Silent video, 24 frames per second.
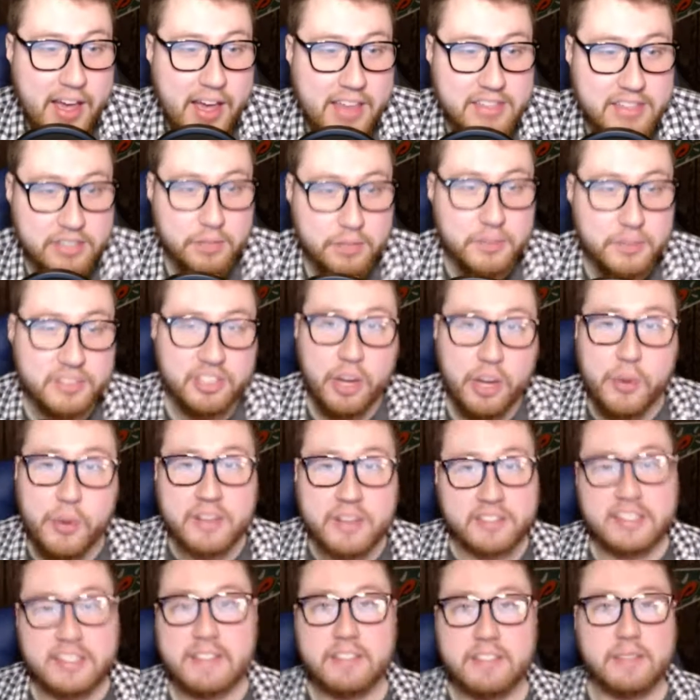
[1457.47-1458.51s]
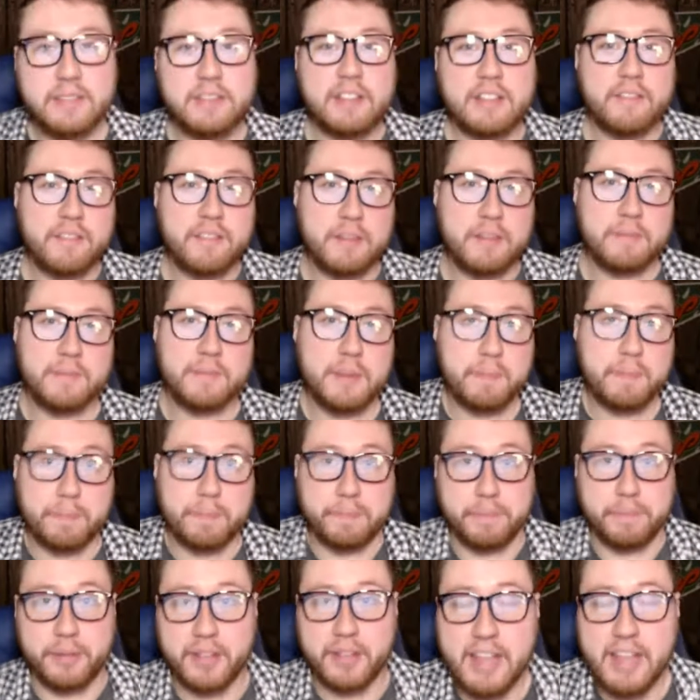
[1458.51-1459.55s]
There's almost no incentive for him to
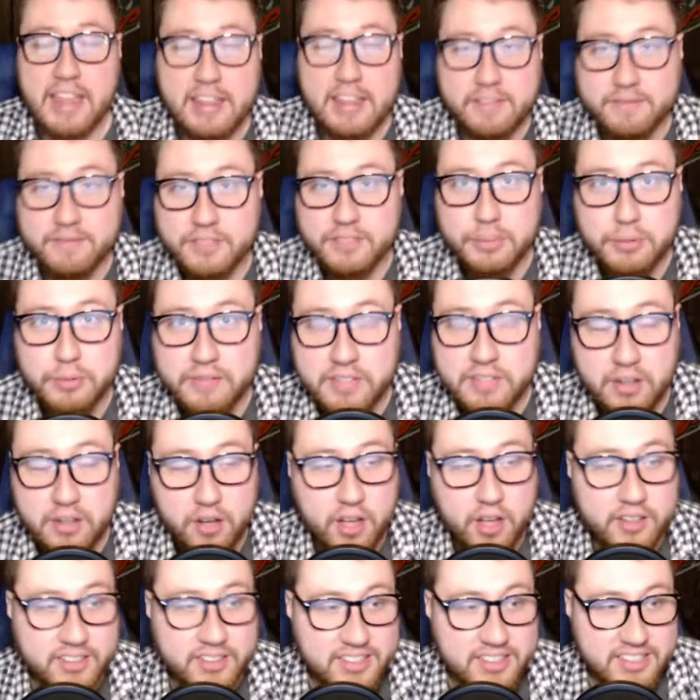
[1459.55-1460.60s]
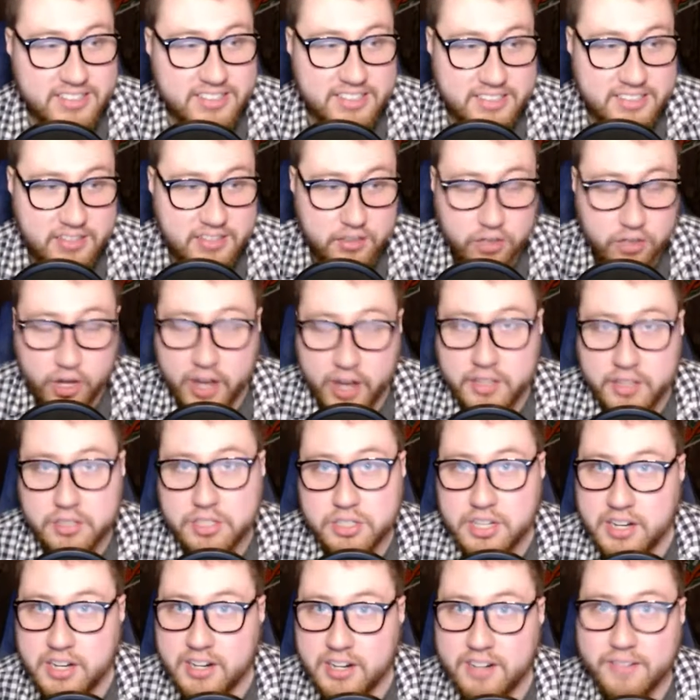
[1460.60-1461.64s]
play Swift at all. This is a lost
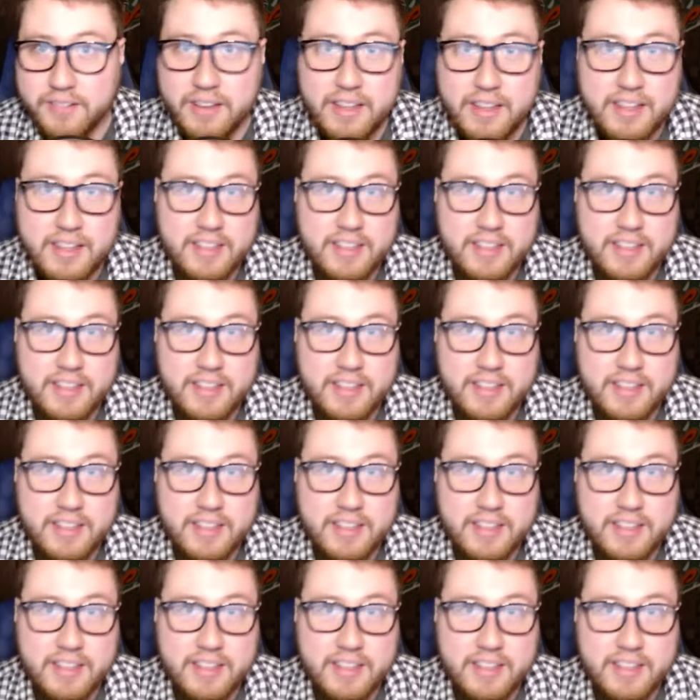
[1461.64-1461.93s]
year.